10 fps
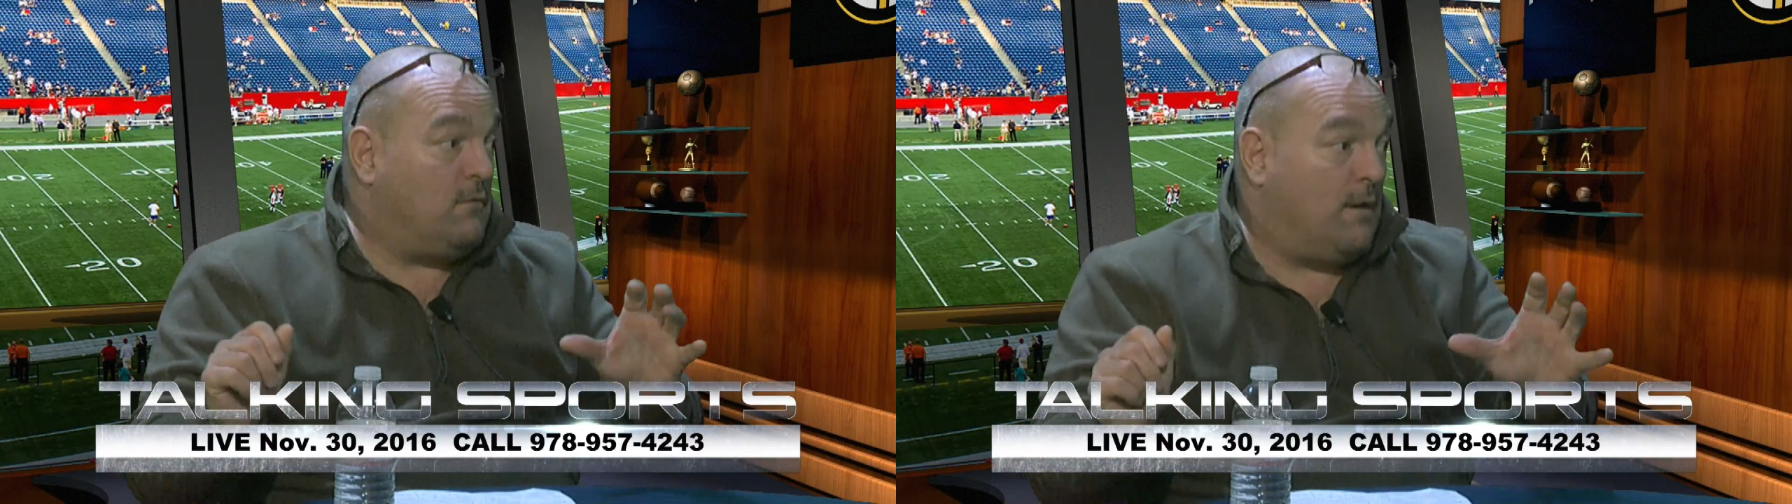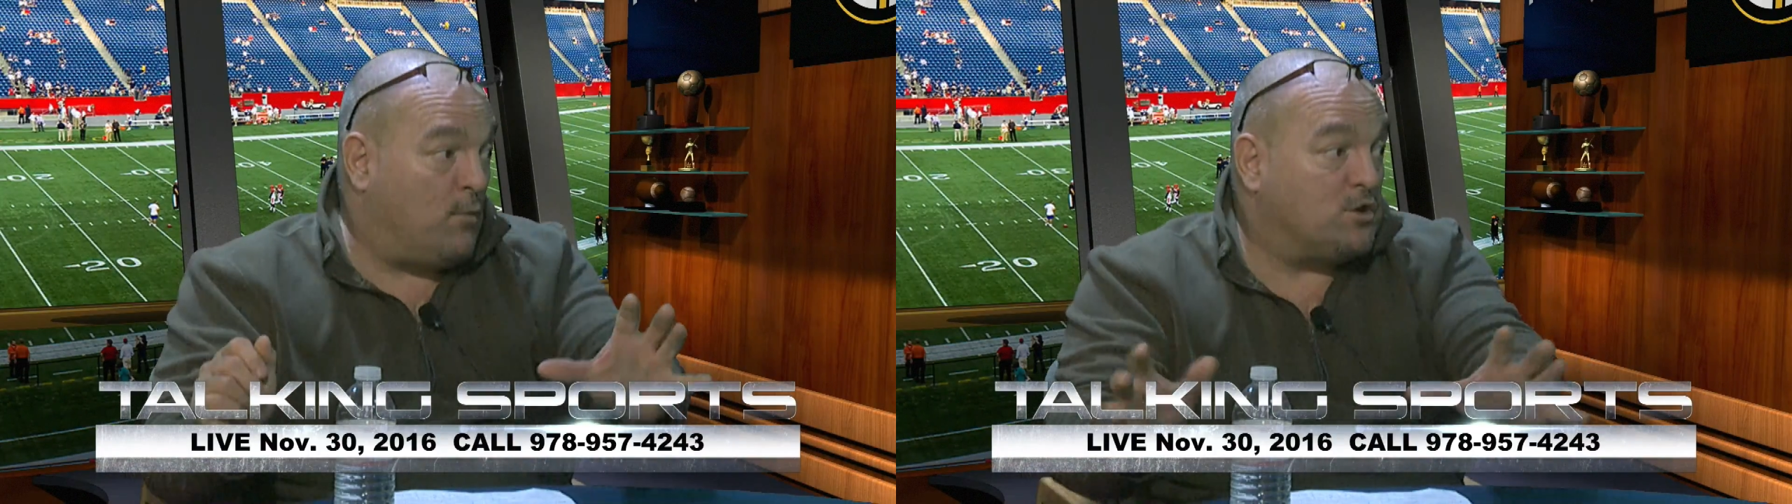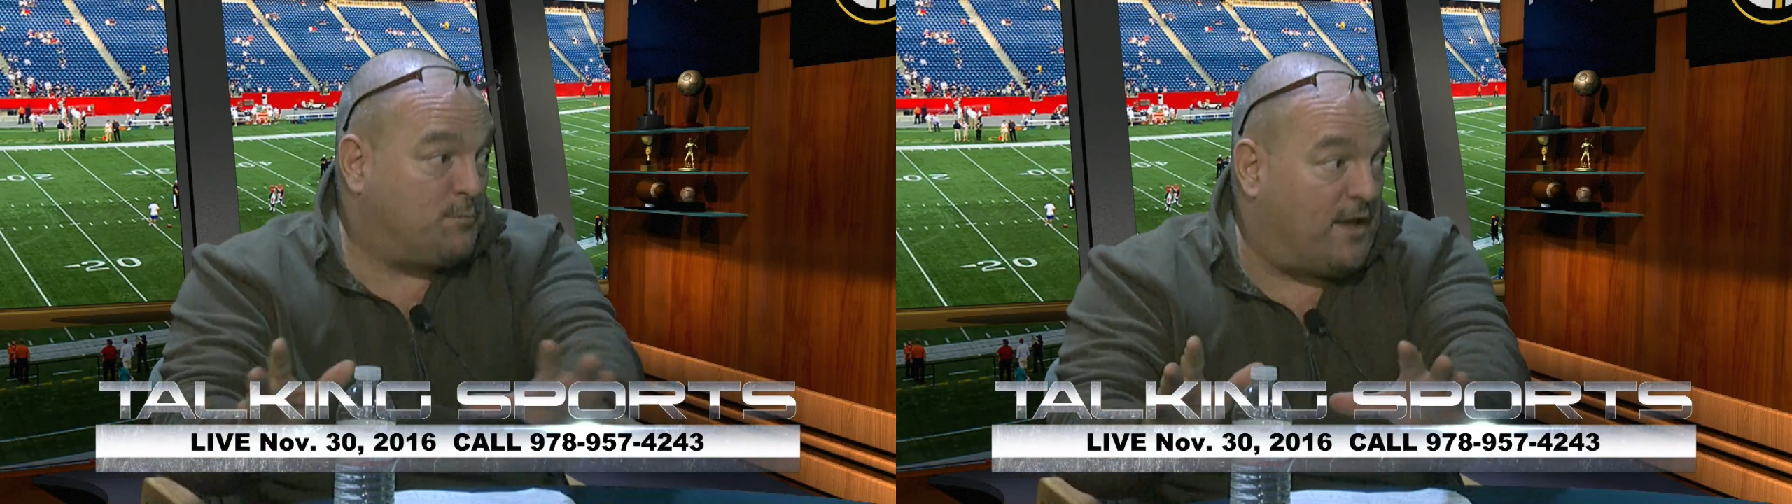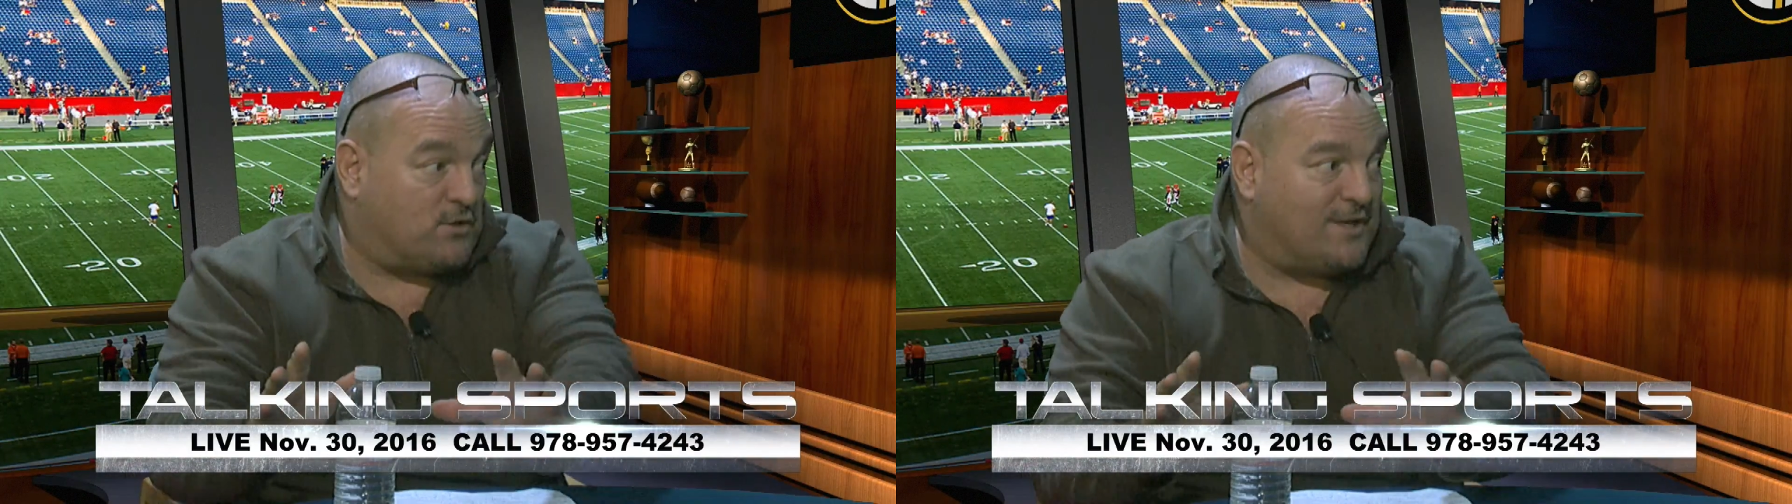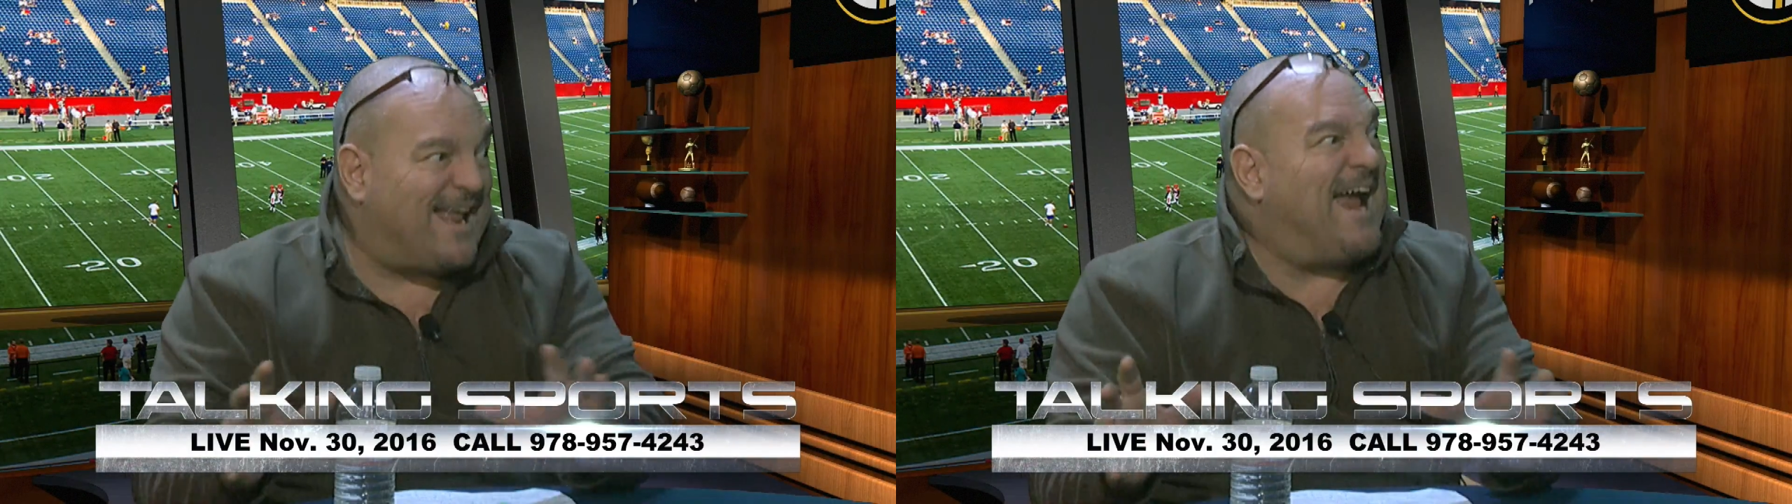on most
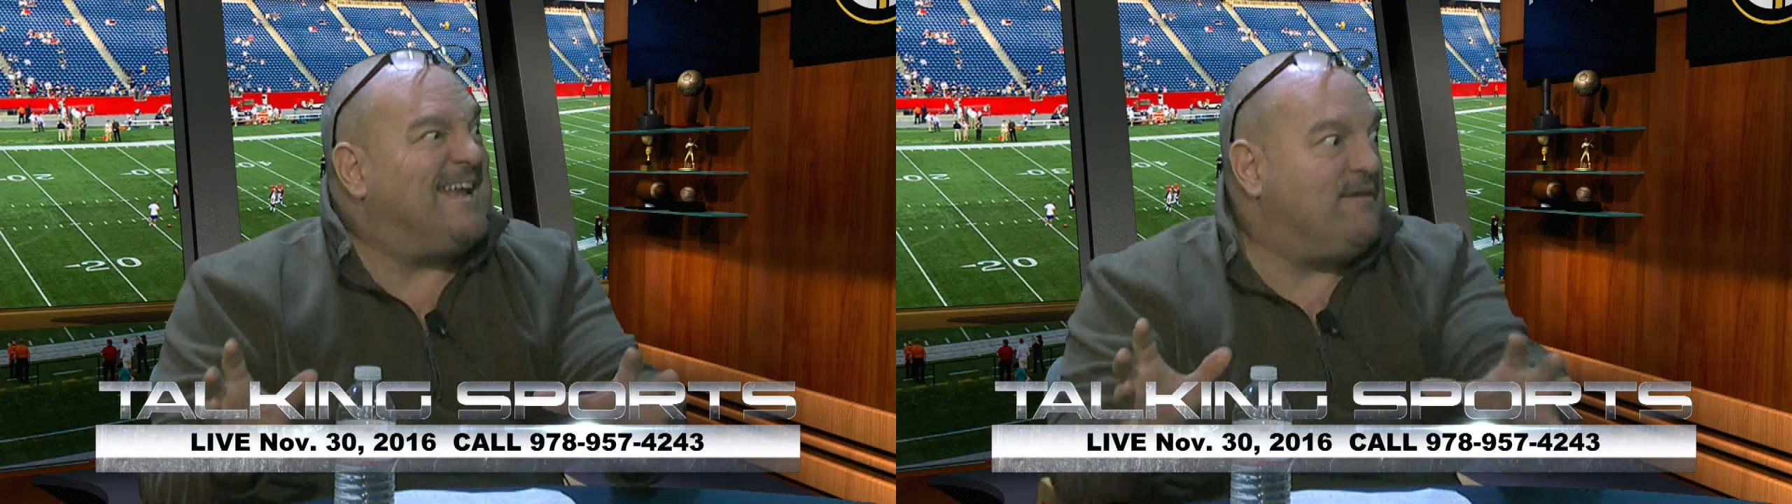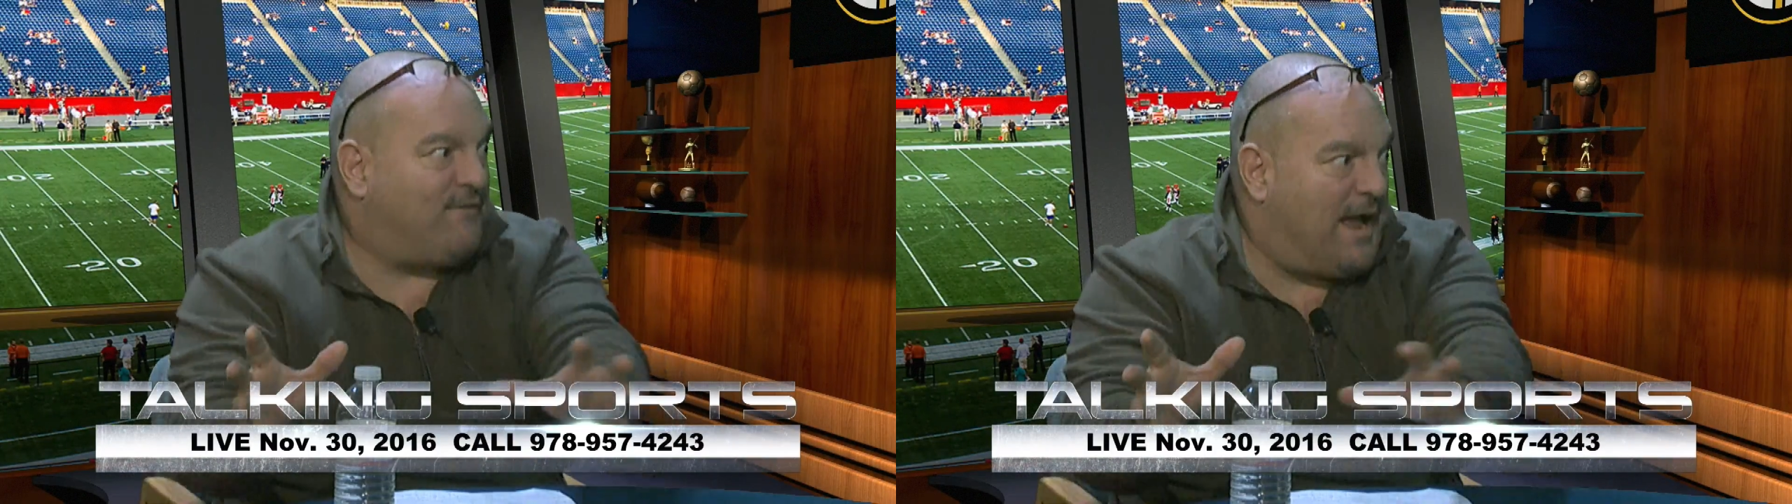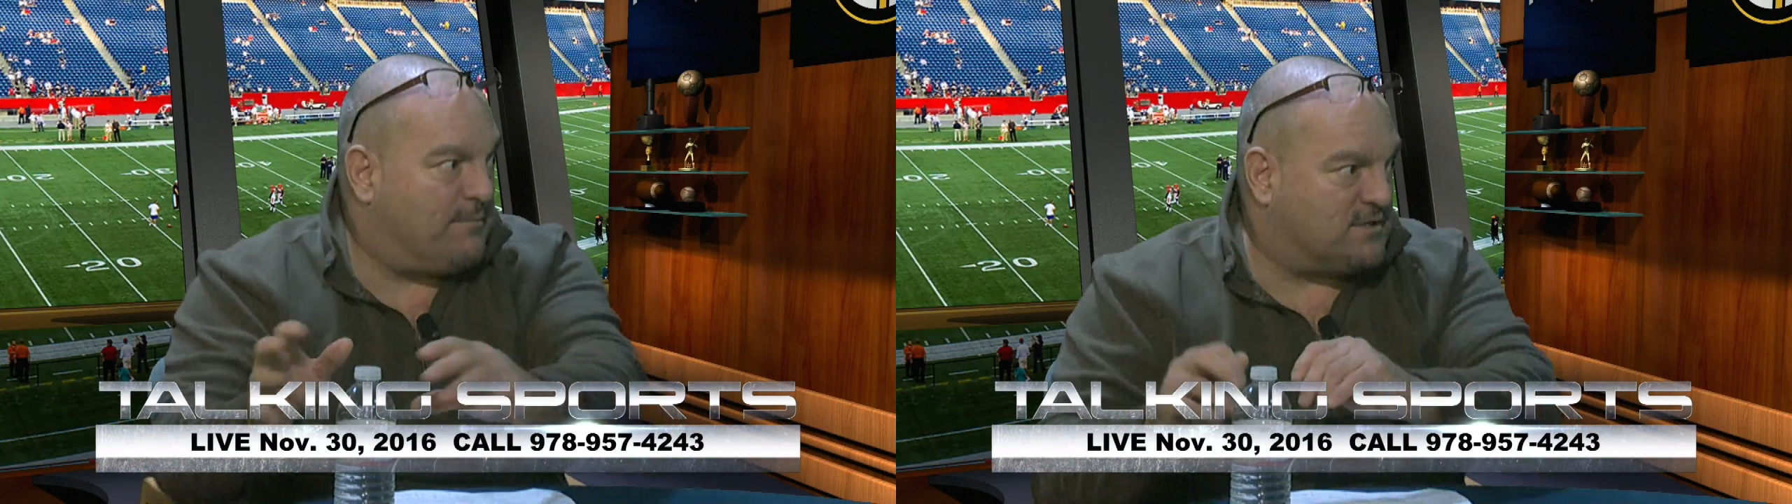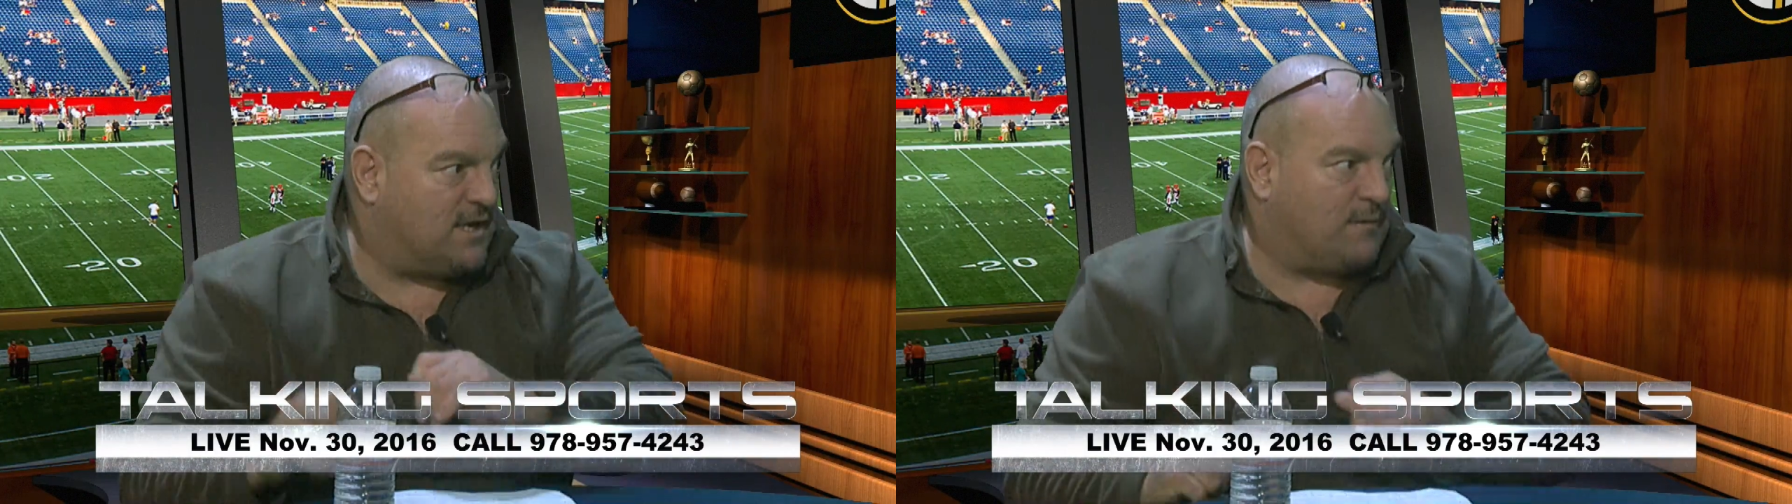plays, on 95%